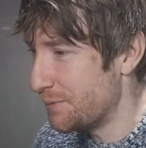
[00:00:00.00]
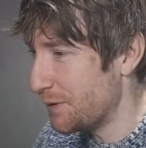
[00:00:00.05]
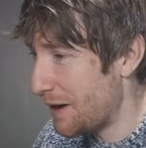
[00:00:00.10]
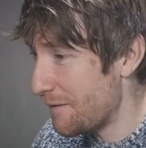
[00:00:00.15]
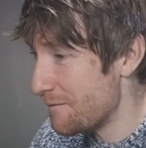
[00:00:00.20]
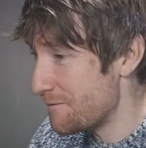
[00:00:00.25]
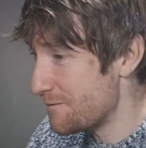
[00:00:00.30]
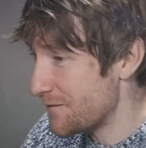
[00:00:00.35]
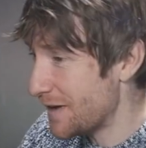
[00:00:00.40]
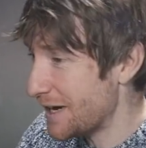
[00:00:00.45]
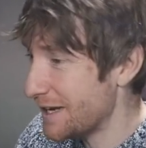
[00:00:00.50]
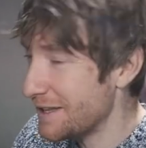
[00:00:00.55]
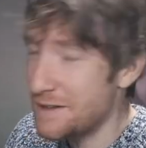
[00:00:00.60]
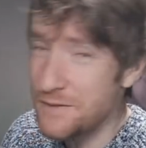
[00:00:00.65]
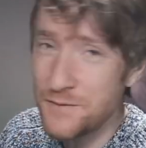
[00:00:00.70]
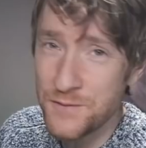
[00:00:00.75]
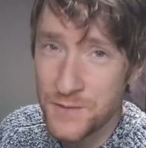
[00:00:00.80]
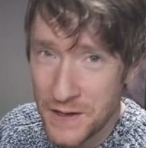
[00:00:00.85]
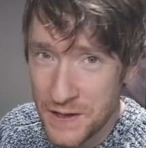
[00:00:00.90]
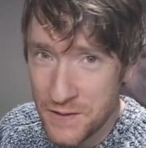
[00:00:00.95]
but I'm finally
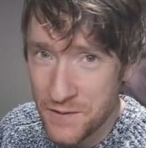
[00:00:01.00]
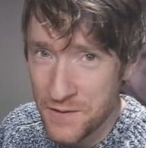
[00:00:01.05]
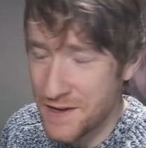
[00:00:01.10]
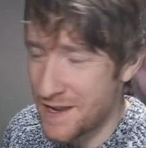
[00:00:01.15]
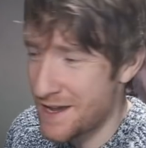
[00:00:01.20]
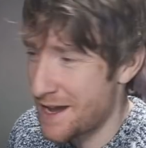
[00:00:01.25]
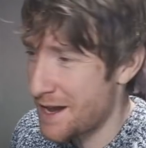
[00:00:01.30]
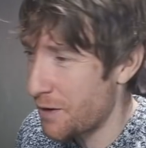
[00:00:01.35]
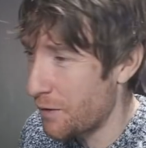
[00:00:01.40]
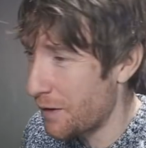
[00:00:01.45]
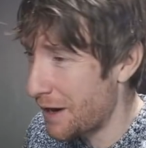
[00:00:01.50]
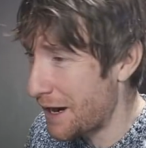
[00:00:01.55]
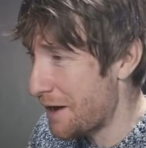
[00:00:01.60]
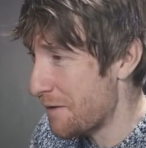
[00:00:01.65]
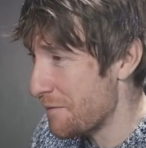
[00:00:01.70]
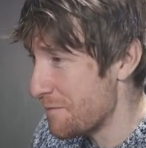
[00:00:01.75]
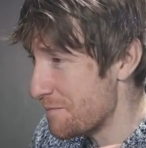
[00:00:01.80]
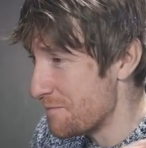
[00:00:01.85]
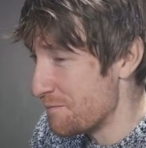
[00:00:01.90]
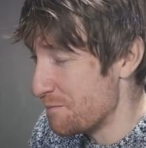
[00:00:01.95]
figuring it out,
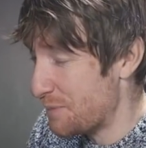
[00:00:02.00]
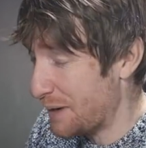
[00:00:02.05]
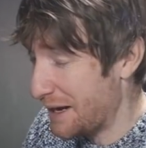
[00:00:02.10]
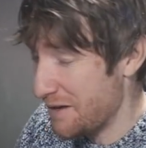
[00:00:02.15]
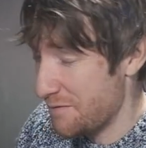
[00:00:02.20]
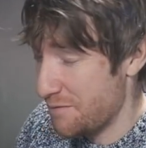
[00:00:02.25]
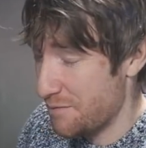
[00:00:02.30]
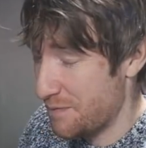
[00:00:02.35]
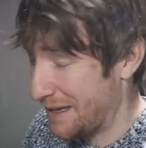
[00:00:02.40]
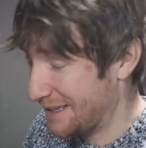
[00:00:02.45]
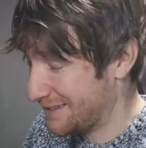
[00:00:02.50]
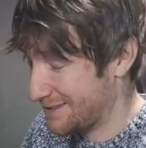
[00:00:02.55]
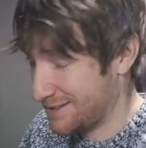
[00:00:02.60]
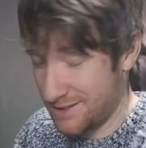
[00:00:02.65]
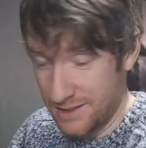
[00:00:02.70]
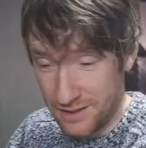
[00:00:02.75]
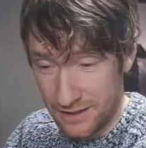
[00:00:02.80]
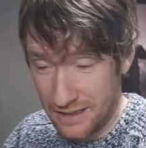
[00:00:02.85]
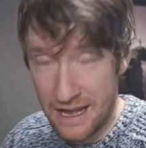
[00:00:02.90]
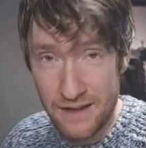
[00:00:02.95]
and I
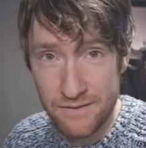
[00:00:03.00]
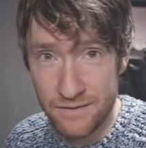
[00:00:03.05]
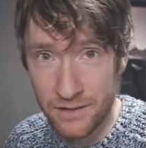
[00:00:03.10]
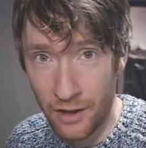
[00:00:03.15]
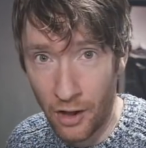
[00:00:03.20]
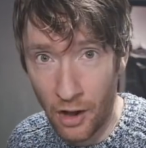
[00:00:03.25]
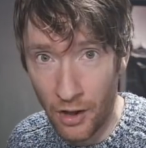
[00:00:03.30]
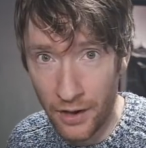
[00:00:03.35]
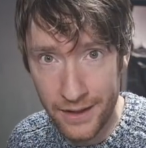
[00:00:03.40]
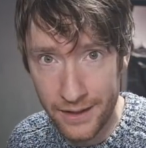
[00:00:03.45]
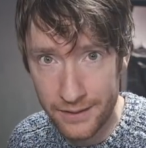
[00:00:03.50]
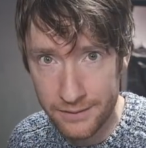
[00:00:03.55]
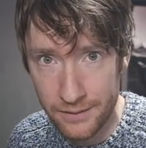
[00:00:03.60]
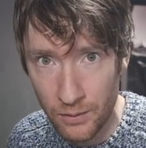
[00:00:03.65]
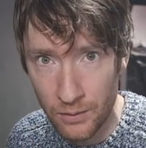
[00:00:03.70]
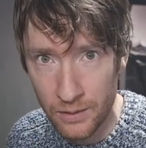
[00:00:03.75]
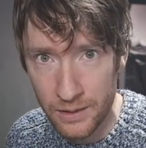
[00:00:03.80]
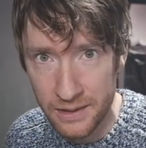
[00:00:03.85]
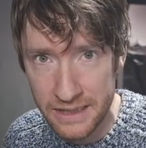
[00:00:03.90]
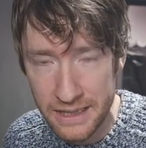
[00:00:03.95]
still haven't got it
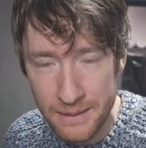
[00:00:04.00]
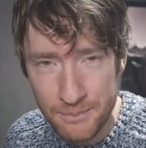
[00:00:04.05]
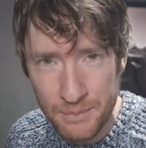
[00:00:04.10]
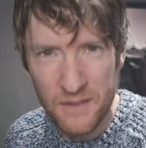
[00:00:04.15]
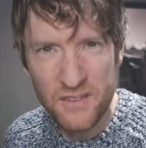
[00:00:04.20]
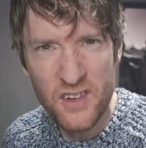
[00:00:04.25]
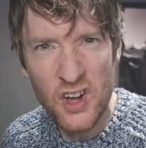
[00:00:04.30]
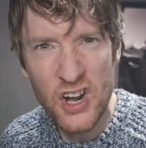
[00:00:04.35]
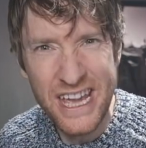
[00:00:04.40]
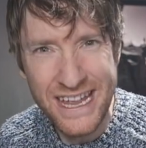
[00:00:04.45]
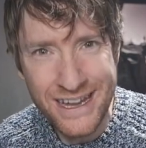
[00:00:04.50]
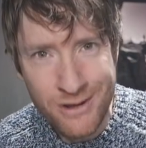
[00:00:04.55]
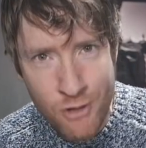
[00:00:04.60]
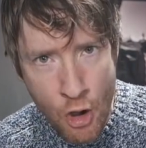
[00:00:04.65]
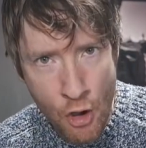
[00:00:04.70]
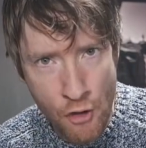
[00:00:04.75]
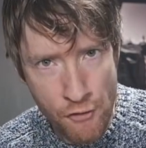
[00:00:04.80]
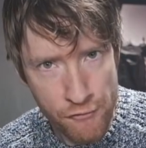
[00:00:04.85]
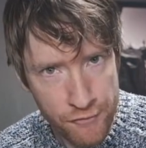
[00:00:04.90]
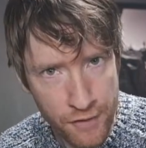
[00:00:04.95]
totally, but I've got it
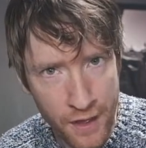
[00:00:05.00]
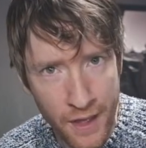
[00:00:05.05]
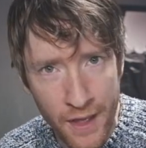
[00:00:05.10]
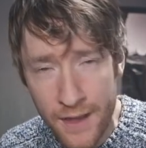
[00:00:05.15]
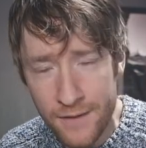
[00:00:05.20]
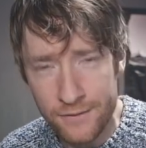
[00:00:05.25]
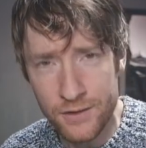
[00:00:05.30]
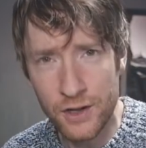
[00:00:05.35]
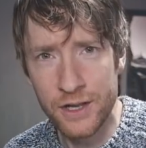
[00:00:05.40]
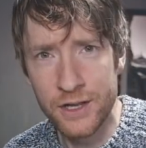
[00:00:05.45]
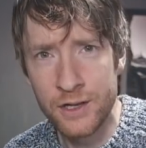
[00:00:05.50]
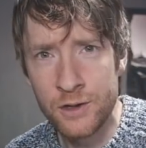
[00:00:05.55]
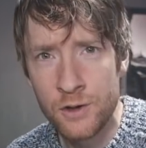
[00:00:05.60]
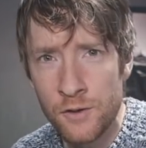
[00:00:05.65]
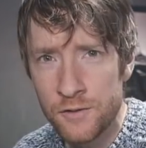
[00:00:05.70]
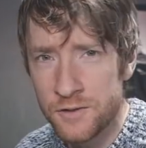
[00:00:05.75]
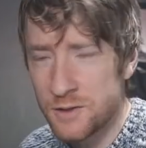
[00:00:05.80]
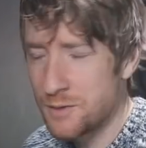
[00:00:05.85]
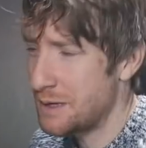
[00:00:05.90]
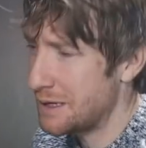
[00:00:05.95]
enough
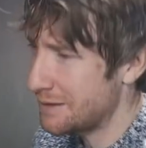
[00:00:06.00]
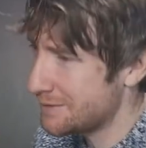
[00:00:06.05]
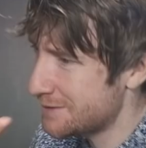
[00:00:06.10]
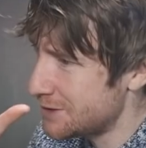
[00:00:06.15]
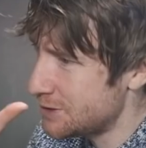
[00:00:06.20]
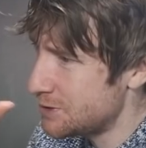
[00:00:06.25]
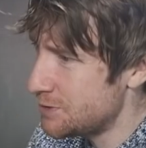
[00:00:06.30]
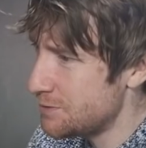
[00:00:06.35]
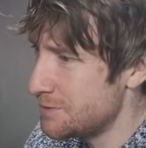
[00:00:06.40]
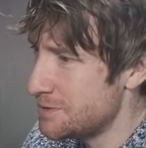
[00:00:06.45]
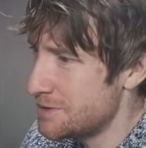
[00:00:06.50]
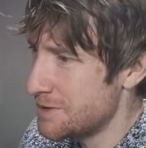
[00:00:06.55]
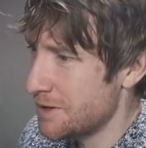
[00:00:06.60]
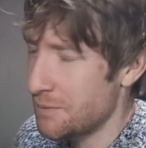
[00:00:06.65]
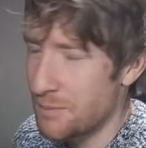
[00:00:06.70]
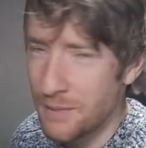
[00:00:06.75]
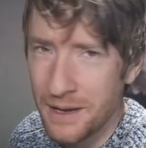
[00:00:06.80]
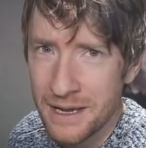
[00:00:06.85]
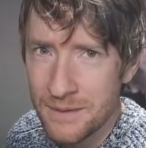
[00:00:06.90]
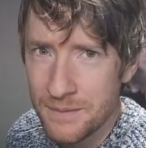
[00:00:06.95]
to be able to use it
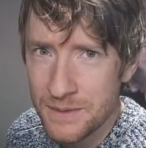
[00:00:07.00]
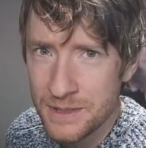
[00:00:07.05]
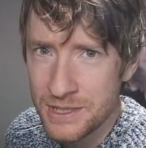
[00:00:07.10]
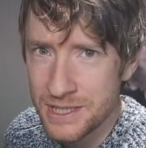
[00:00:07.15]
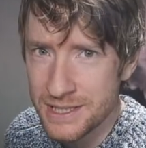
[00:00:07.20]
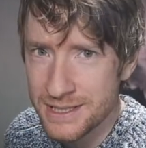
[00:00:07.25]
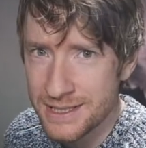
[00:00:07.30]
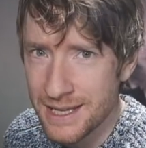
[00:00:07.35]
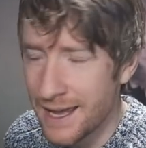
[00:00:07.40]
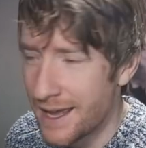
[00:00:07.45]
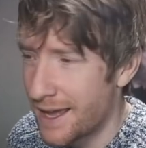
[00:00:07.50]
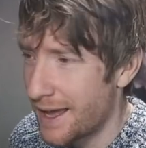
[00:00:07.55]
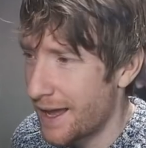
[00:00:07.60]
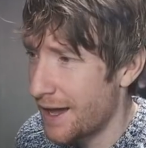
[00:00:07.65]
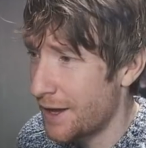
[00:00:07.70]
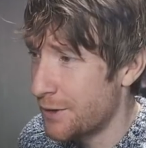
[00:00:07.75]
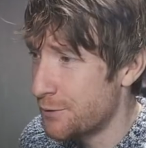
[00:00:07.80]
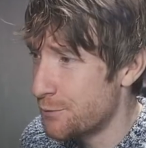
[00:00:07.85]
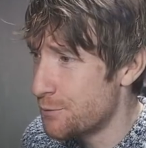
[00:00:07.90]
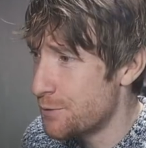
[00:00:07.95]
on my images
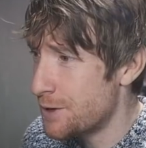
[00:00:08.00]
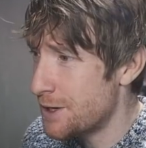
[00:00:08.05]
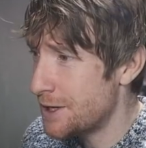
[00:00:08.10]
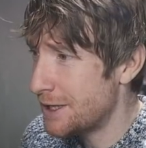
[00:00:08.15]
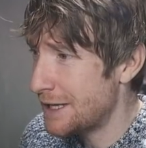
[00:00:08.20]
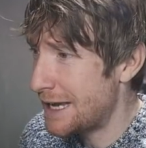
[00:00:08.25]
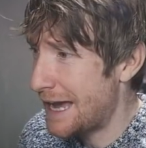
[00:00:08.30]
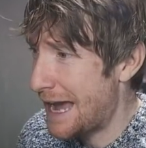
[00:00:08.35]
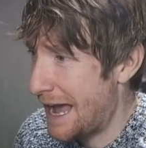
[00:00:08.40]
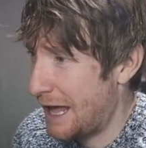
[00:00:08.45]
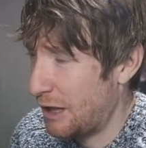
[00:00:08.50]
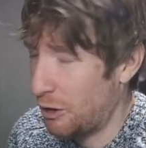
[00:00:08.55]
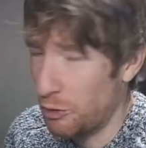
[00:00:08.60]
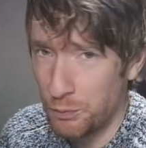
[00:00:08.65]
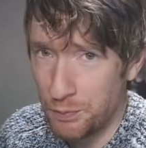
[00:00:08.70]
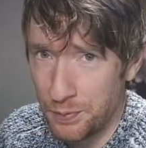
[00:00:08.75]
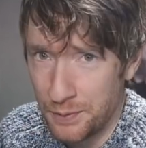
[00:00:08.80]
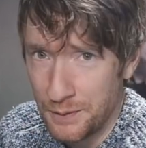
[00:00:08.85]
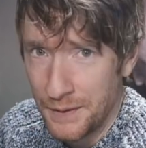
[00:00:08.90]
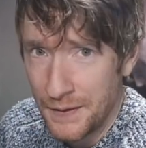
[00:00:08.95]
and really
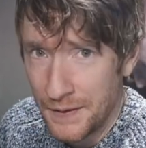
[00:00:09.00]
help